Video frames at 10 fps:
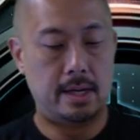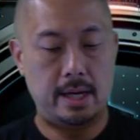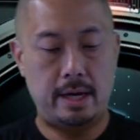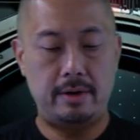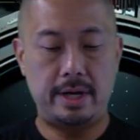
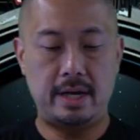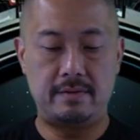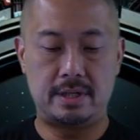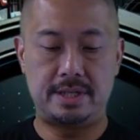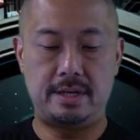how I have
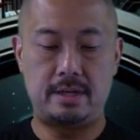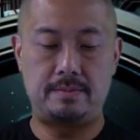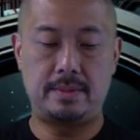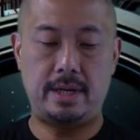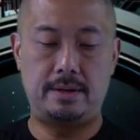this set
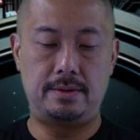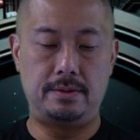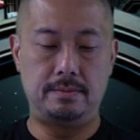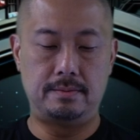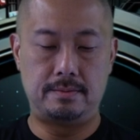up at
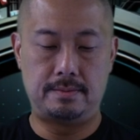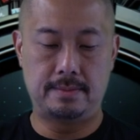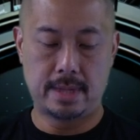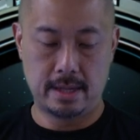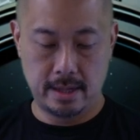home
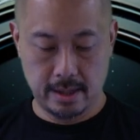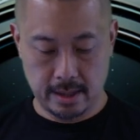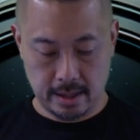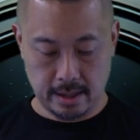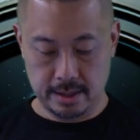
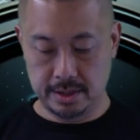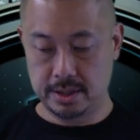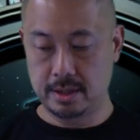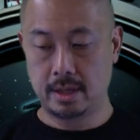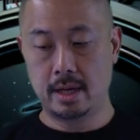
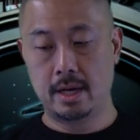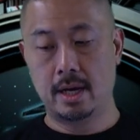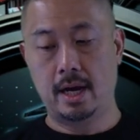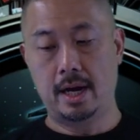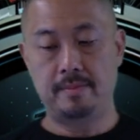is
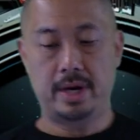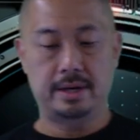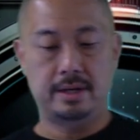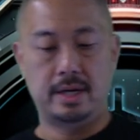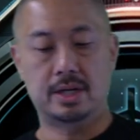I bought
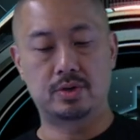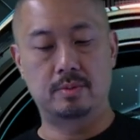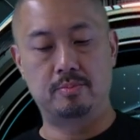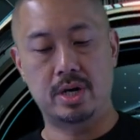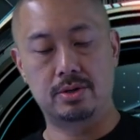an extra
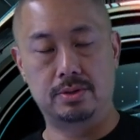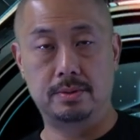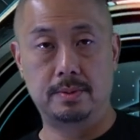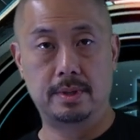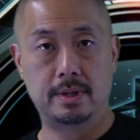
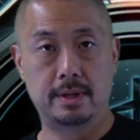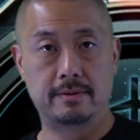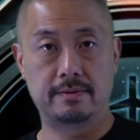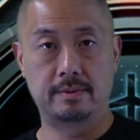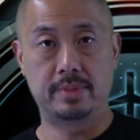buckle
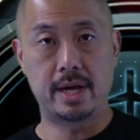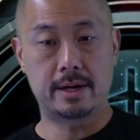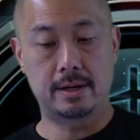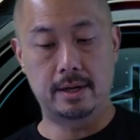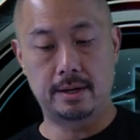from
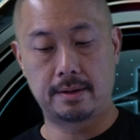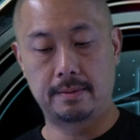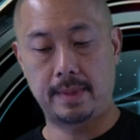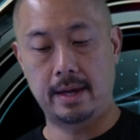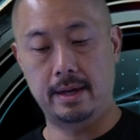Black Hawk
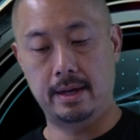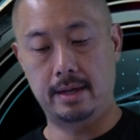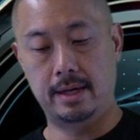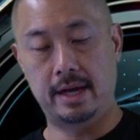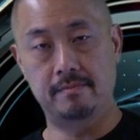
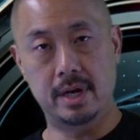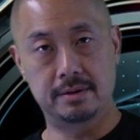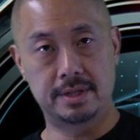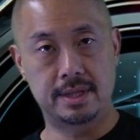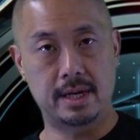and I
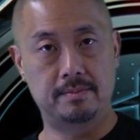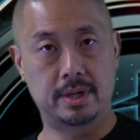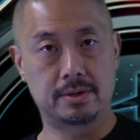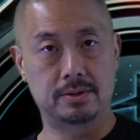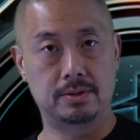mounted that
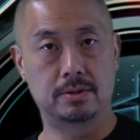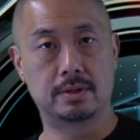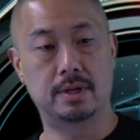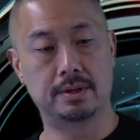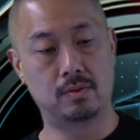buckle
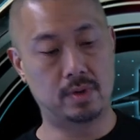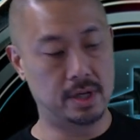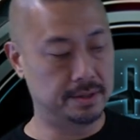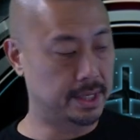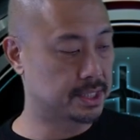on the
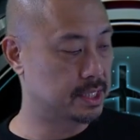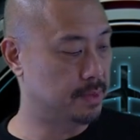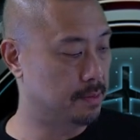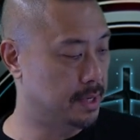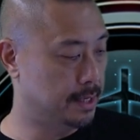wall next to
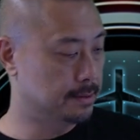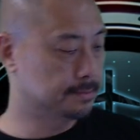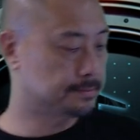my bed.